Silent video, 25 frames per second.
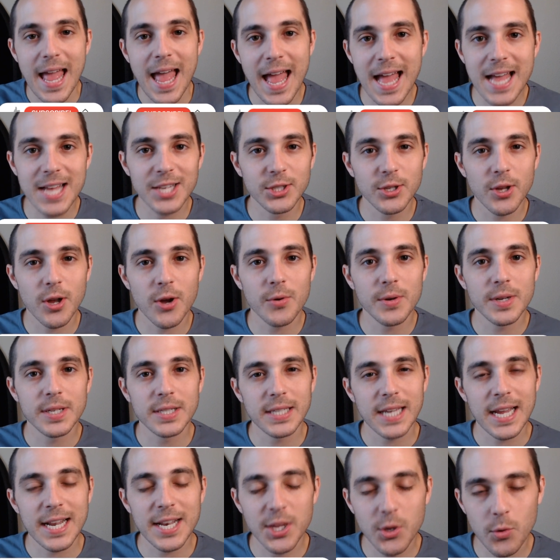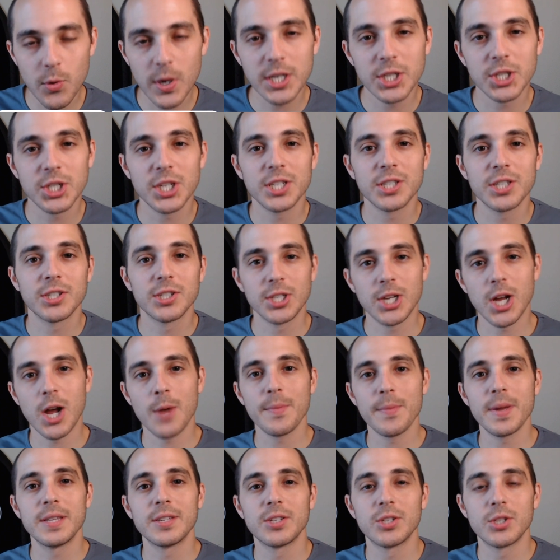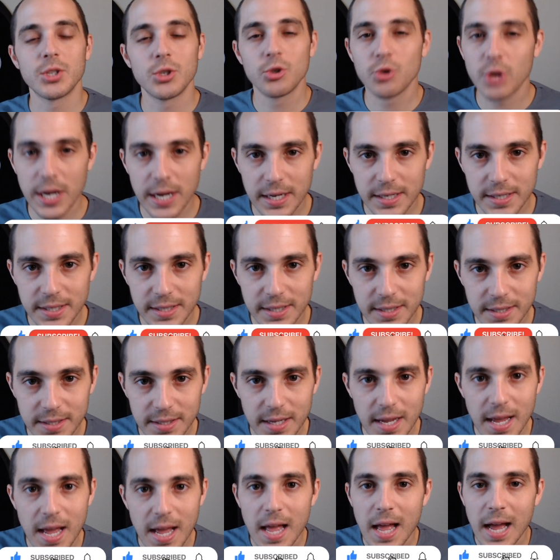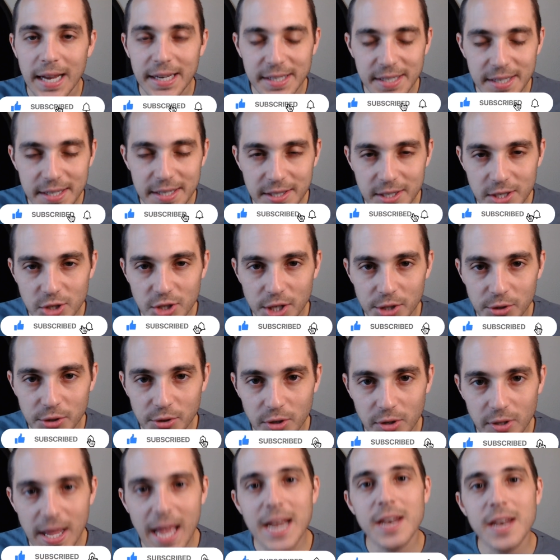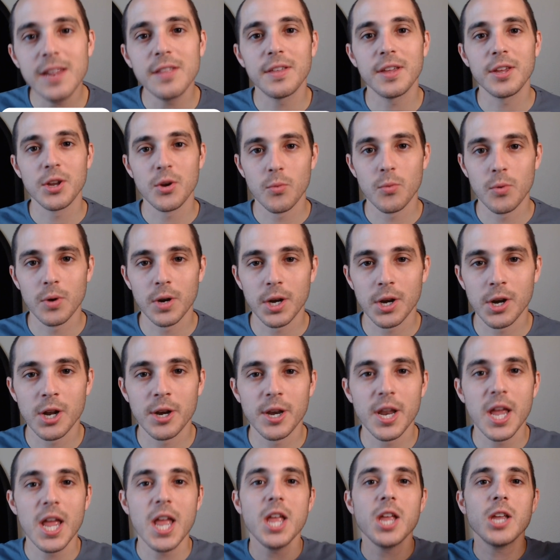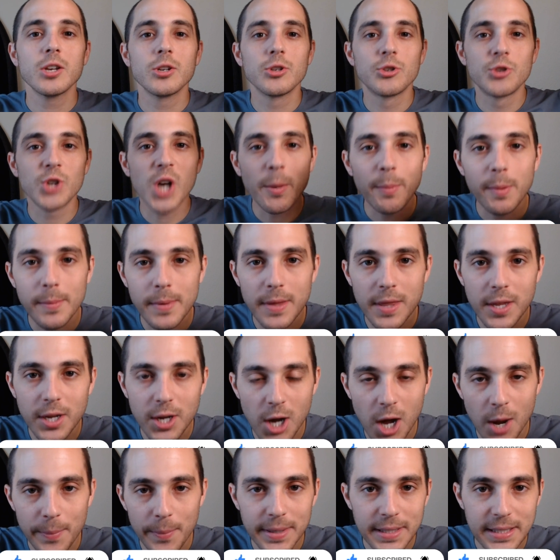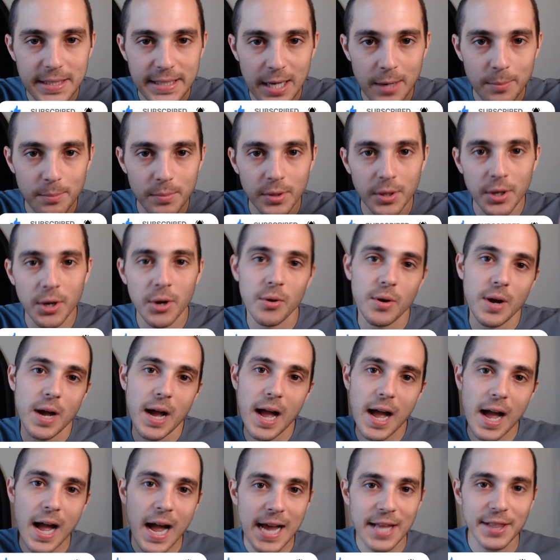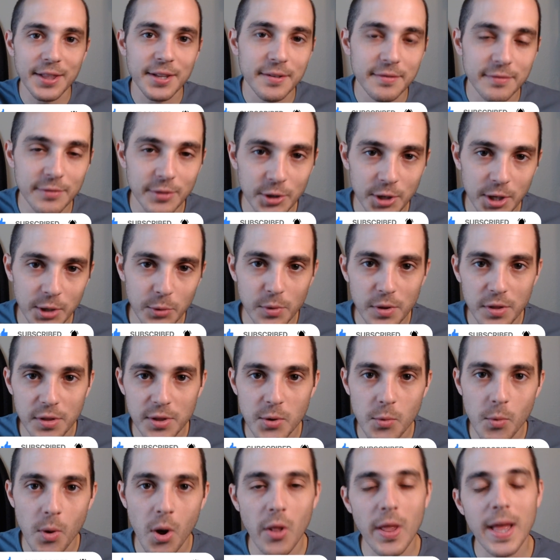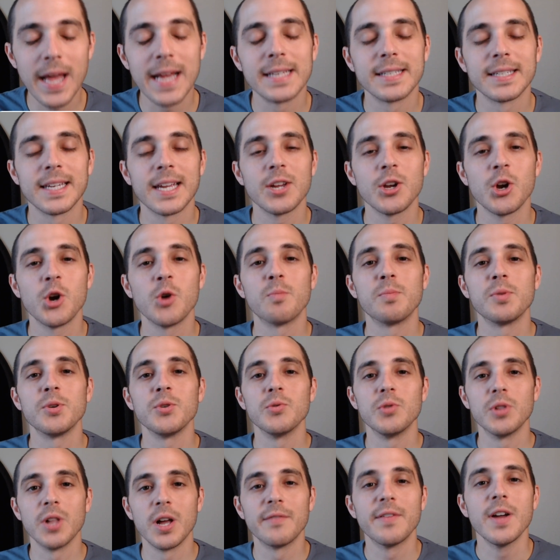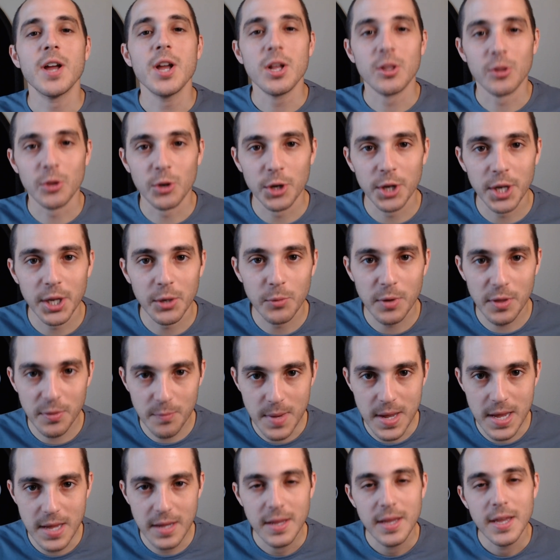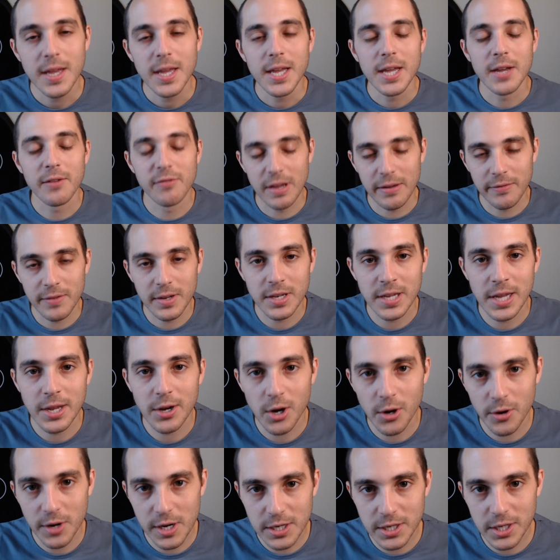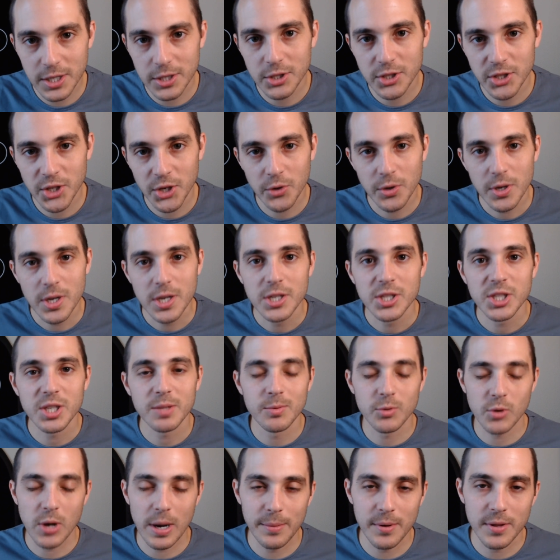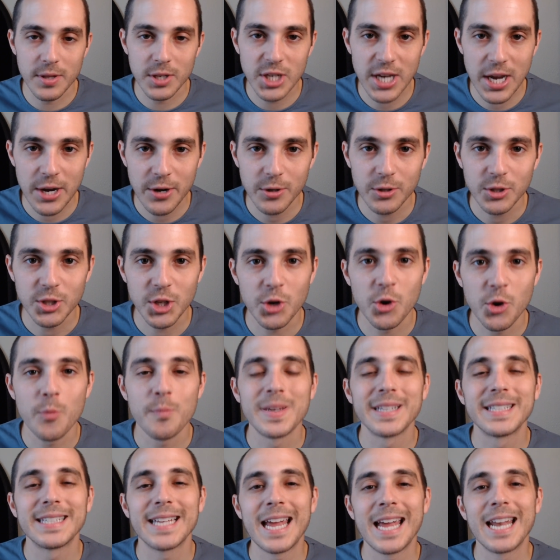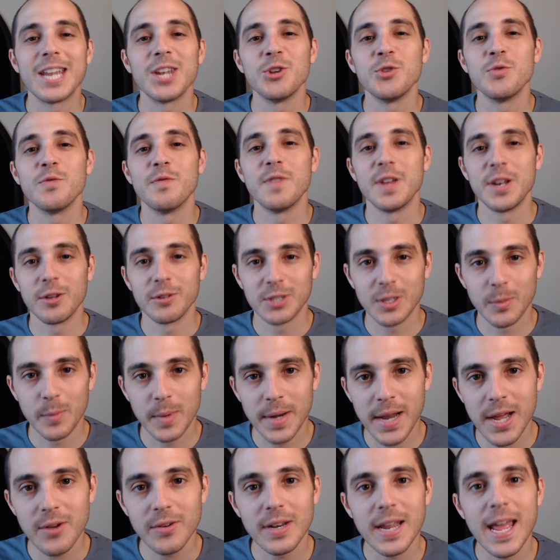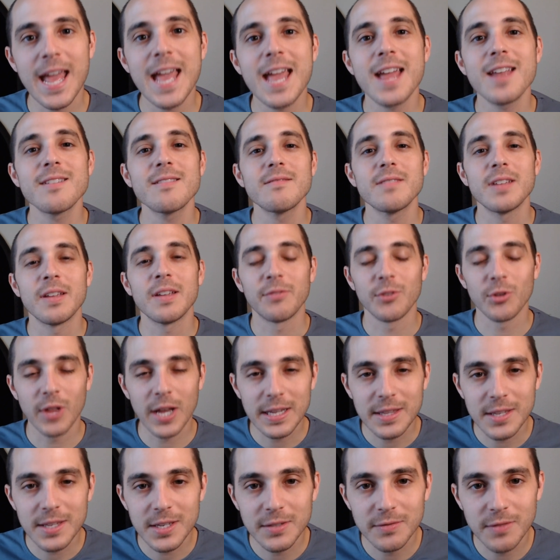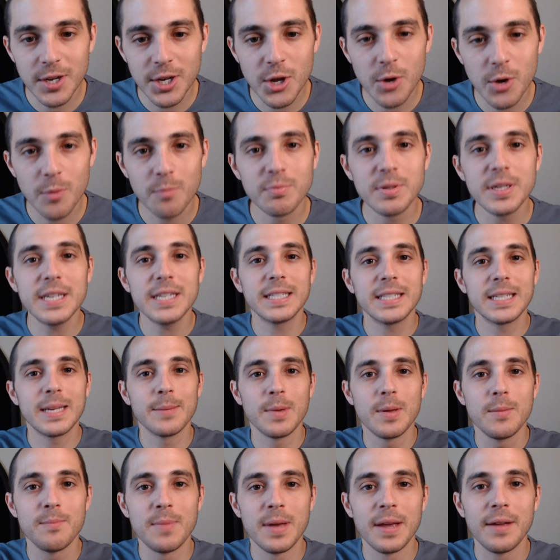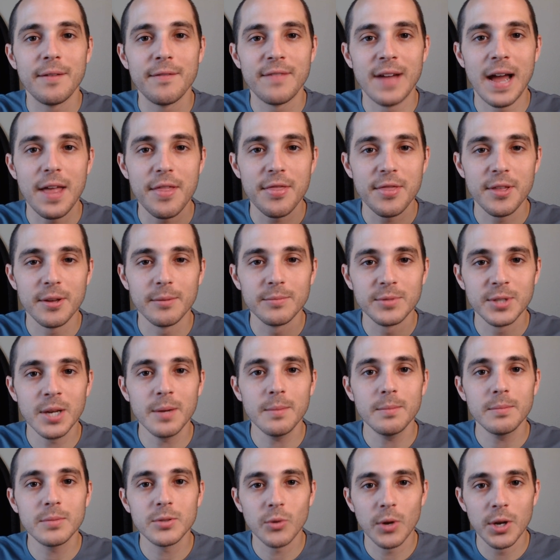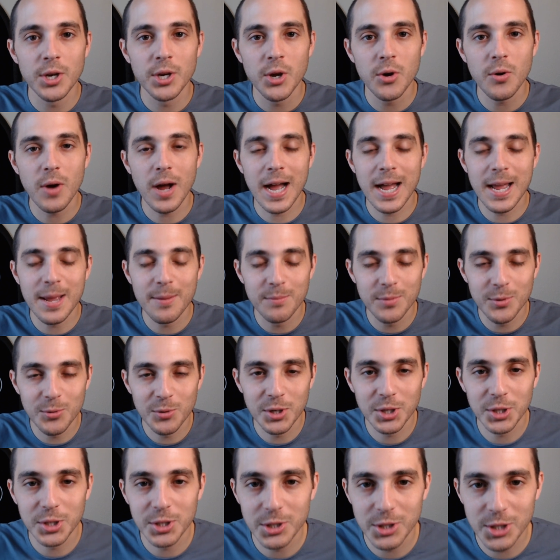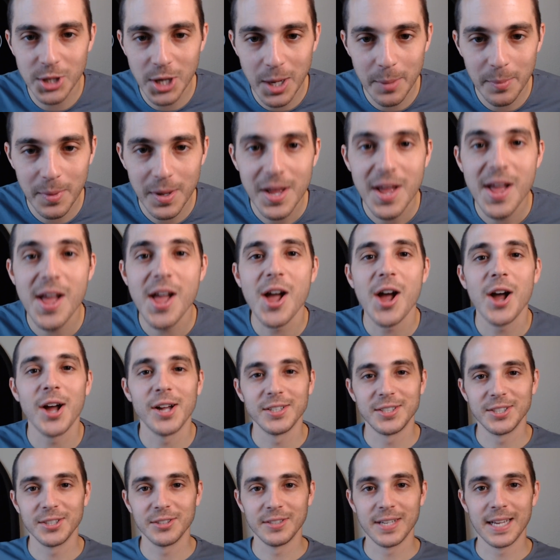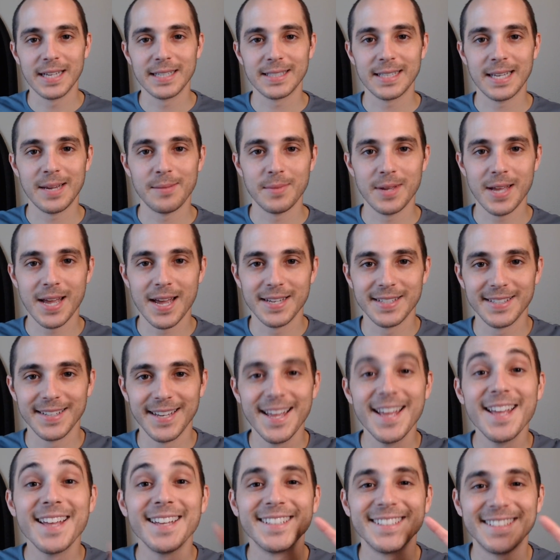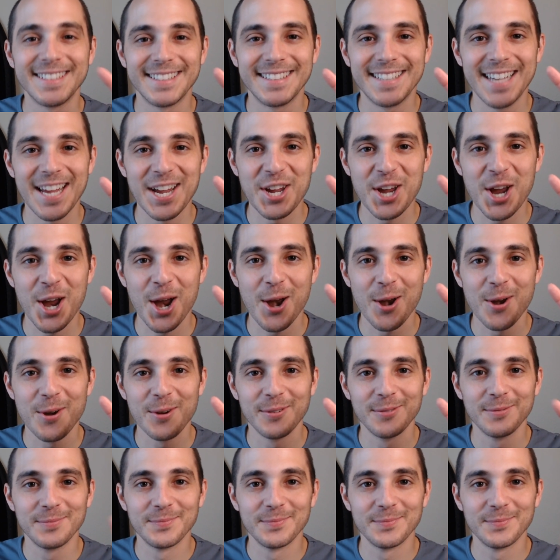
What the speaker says: As always, any questions, comments, trade ideas in general, anything you're working on, drop them in the comments down below. I love learning with you all, as I hope you love learning with me. If you haven't yet already done so, subscribe to the channel so you don't miss any new videos coming out. And if you like this video, please give me a big fat thumbs up so I know I am doing a good job. Until next time, guys, take care.